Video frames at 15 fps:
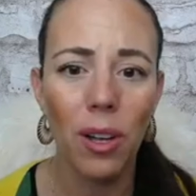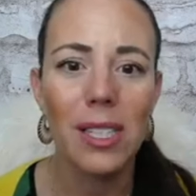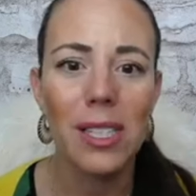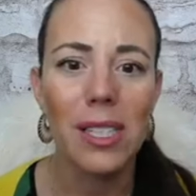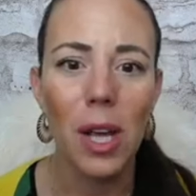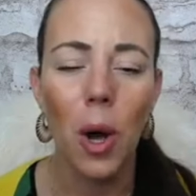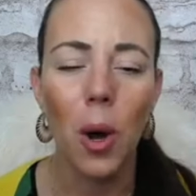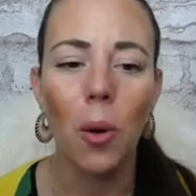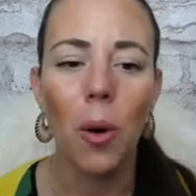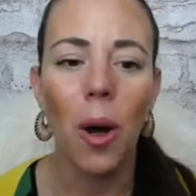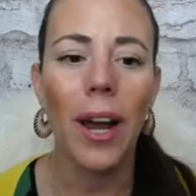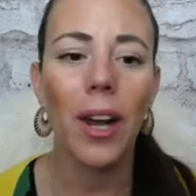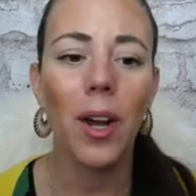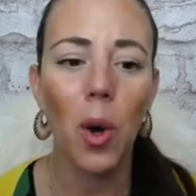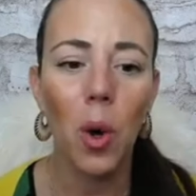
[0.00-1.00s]
So
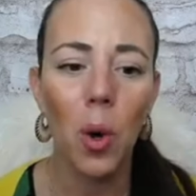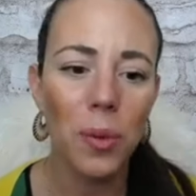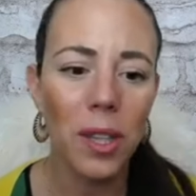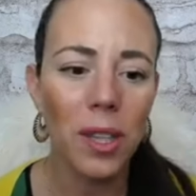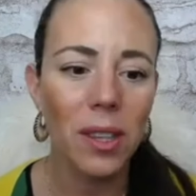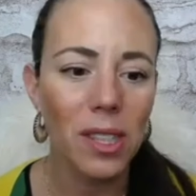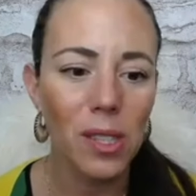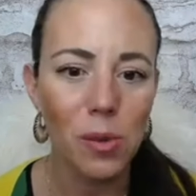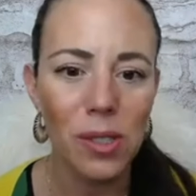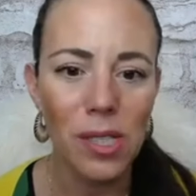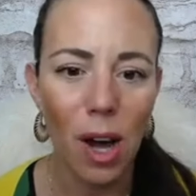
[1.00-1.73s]
I hope that this was